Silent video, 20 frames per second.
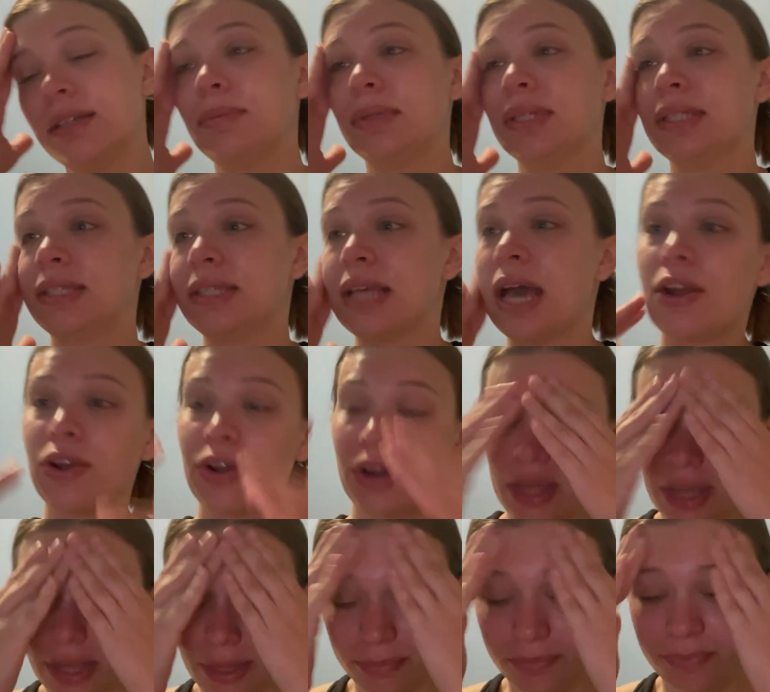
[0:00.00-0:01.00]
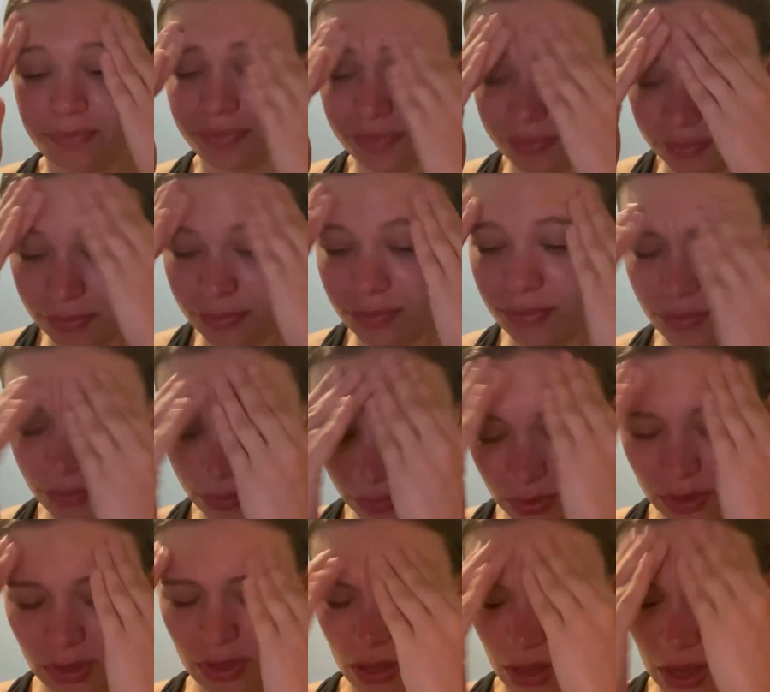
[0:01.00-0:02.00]
It's Saturday.
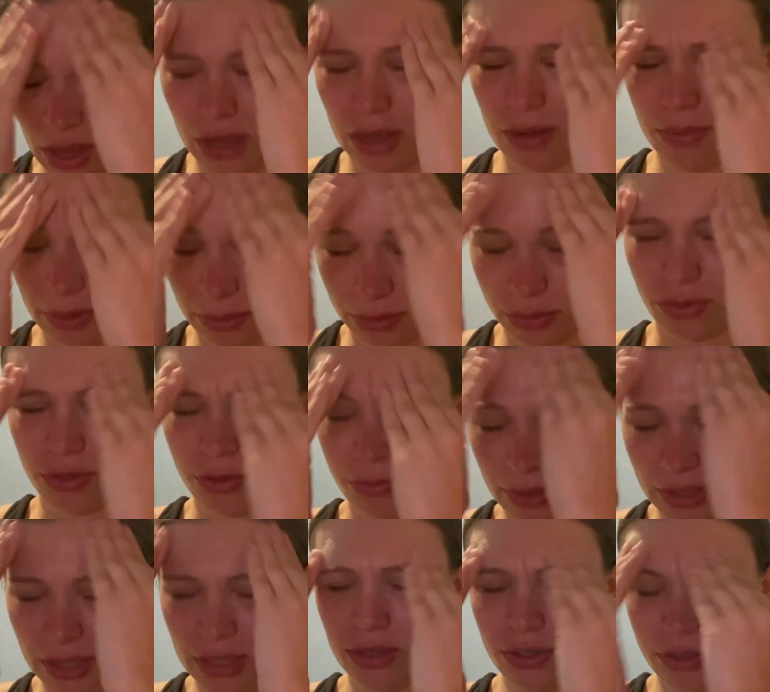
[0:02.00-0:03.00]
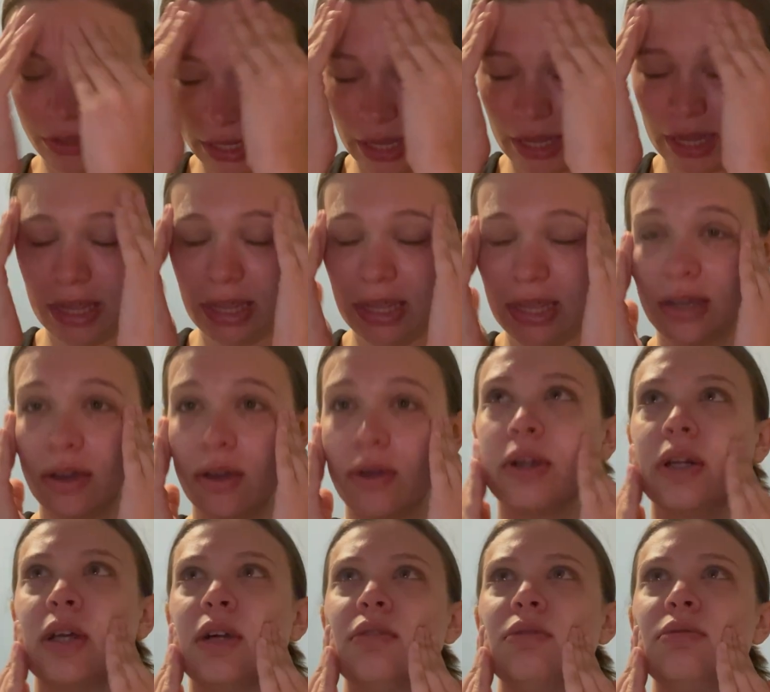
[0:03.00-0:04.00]
Um, I was with Billy all day,
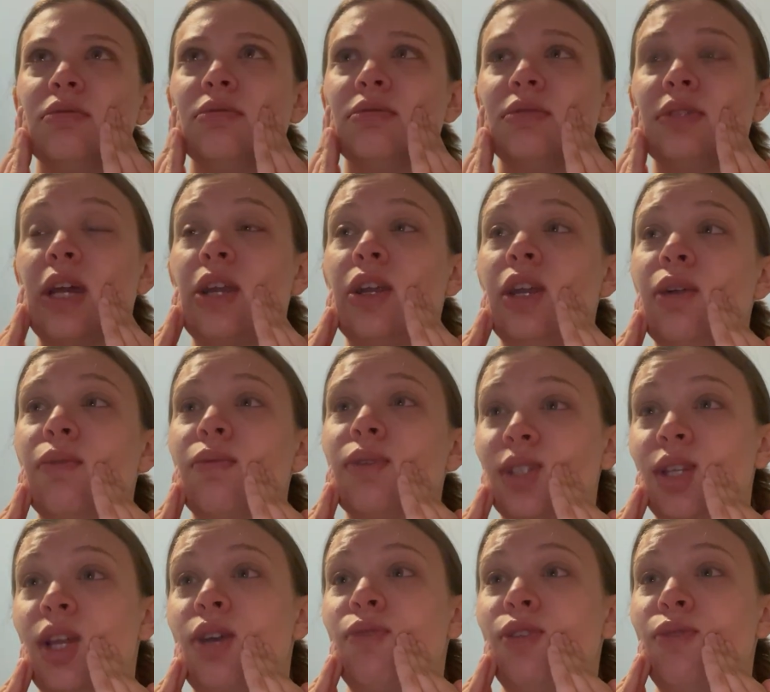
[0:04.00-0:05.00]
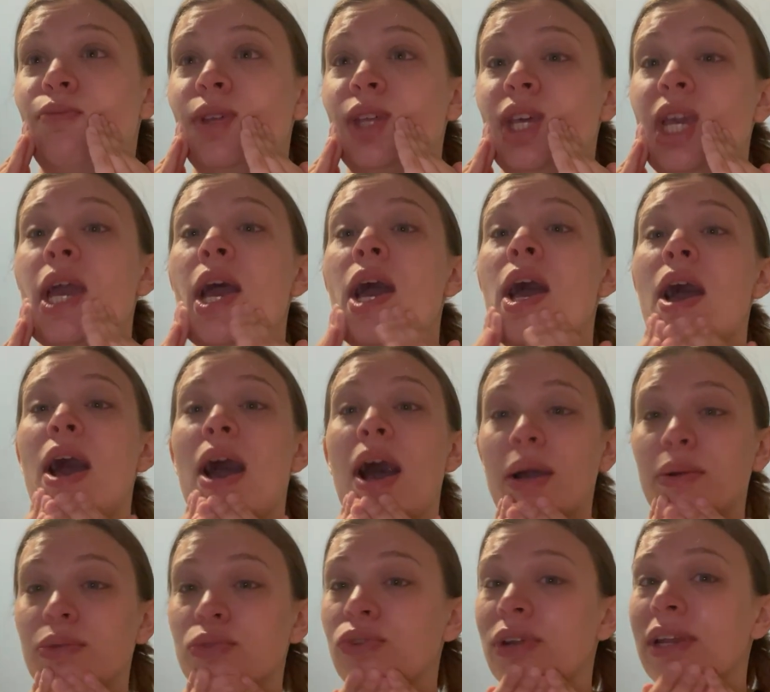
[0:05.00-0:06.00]
or no, Saturday I was not with Billy.
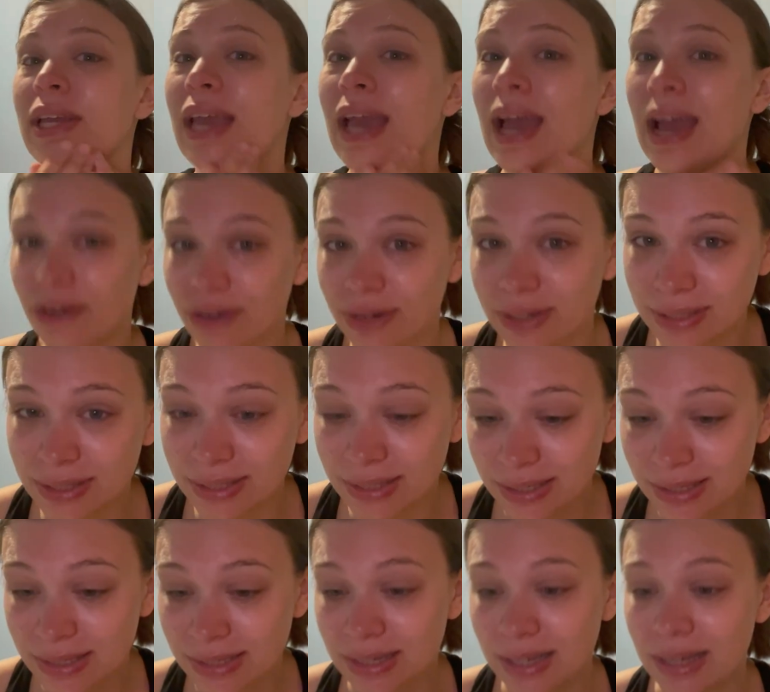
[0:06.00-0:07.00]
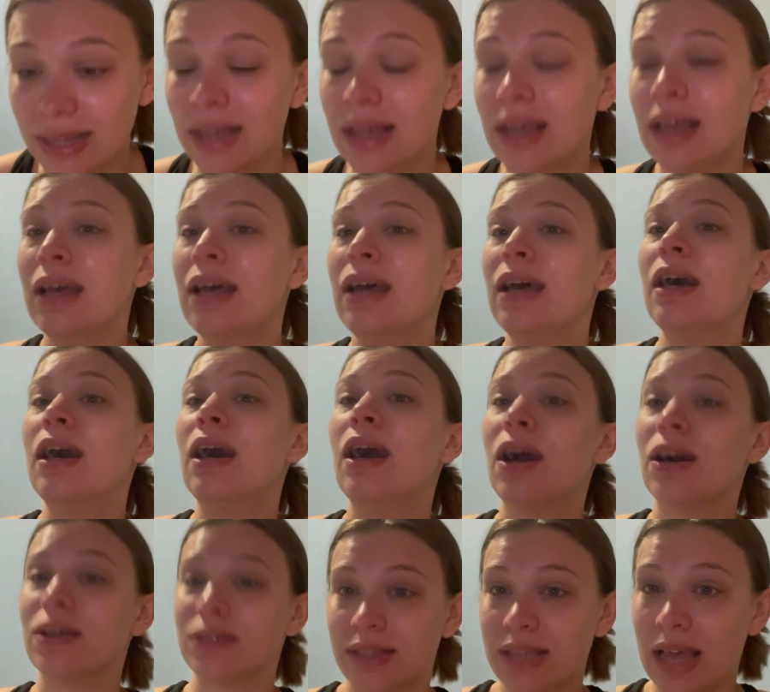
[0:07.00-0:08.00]
I was running errands
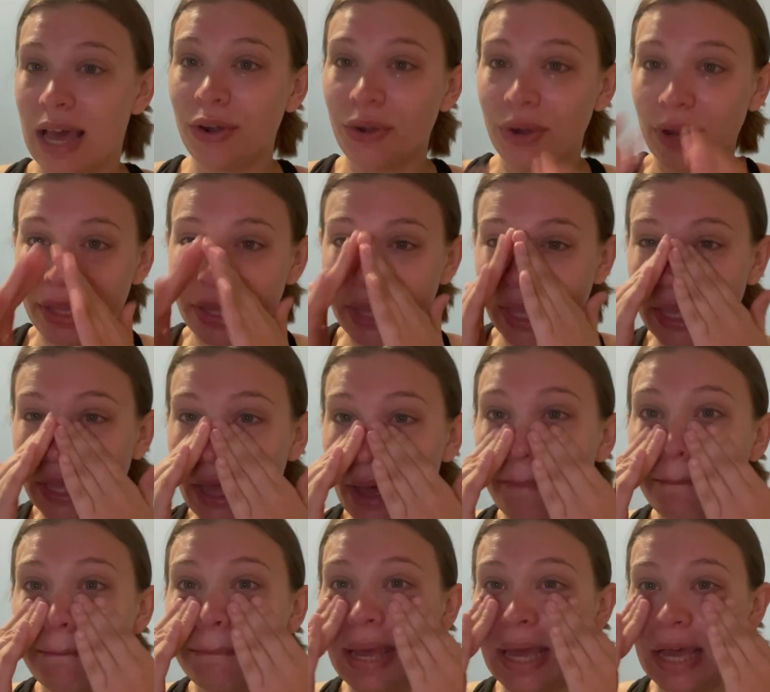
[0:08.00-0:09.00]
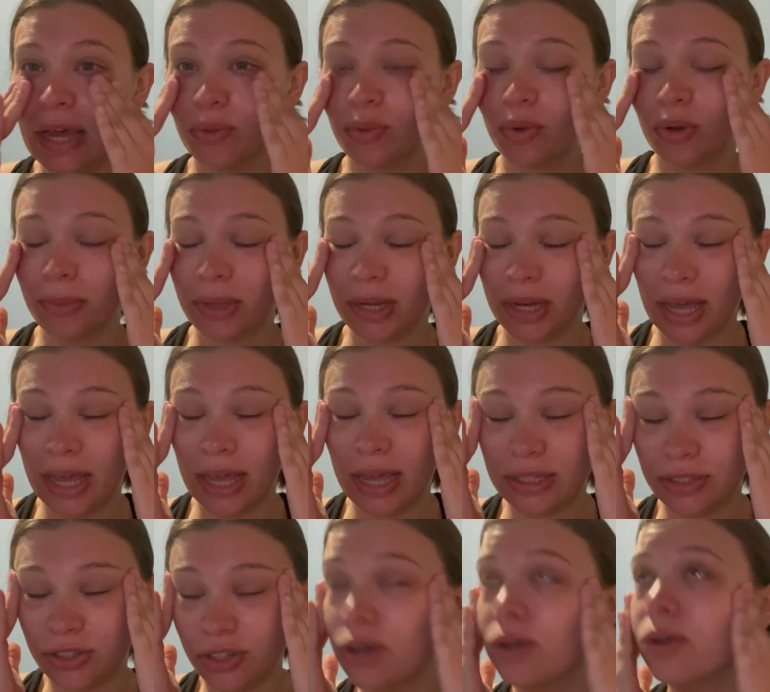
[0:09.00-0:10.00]
on Saturday, like a mad woman. I
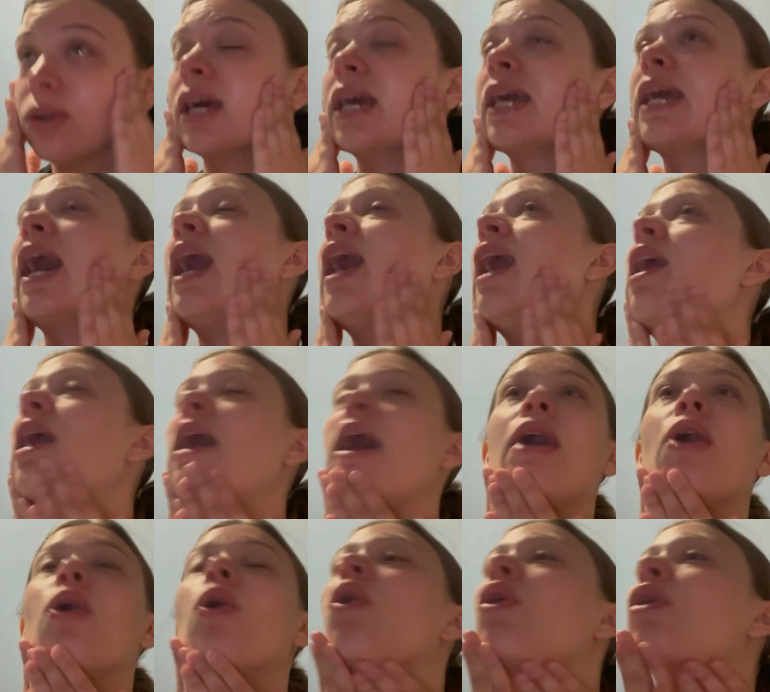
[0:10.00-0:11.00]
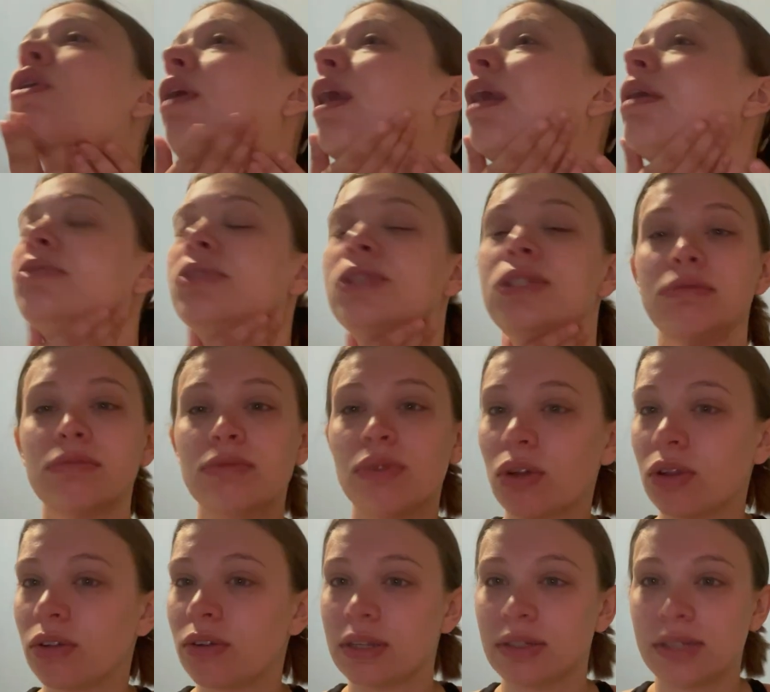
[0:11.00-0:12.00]
had to go like all around,
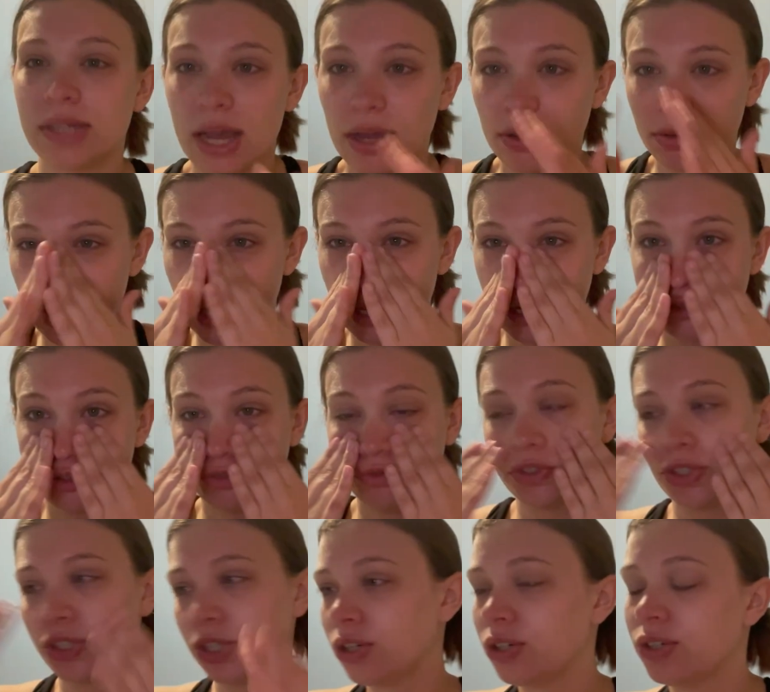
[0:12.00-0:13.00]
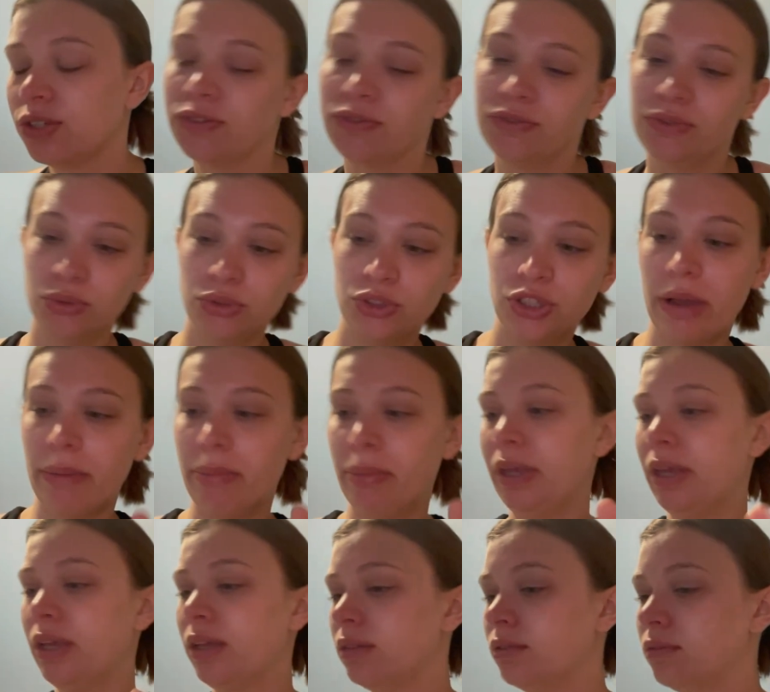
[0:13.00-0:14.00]
all around town. I had to do returns, food
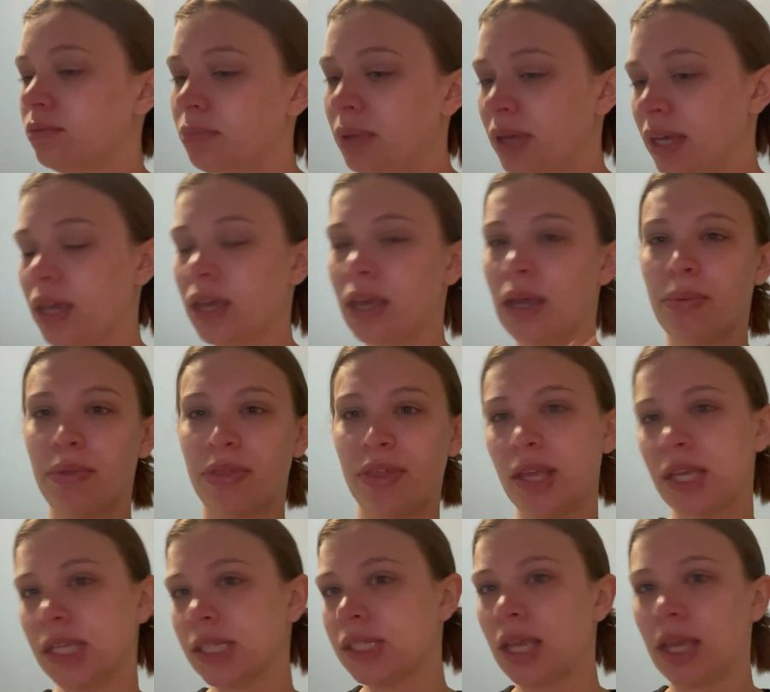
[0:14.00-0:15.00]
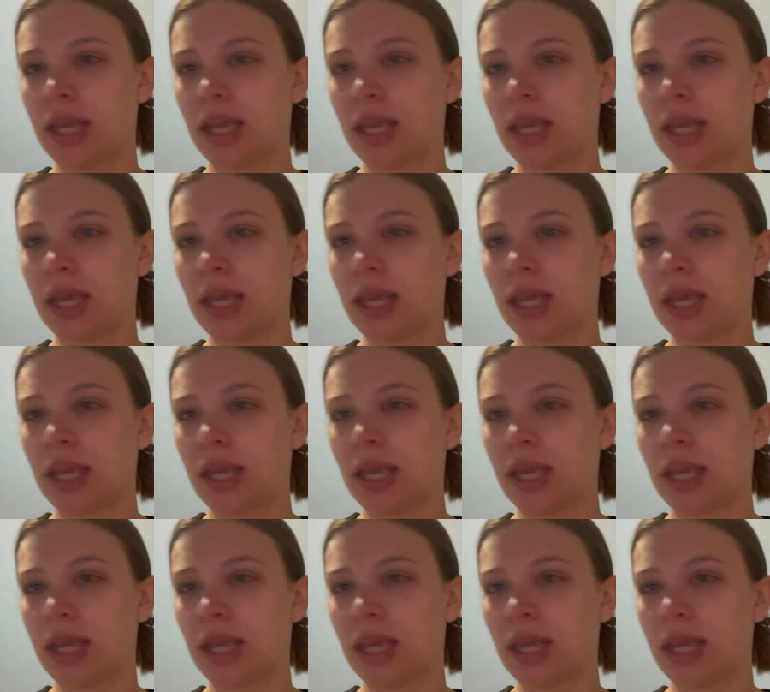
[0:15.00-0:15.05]
shopping, picking up things.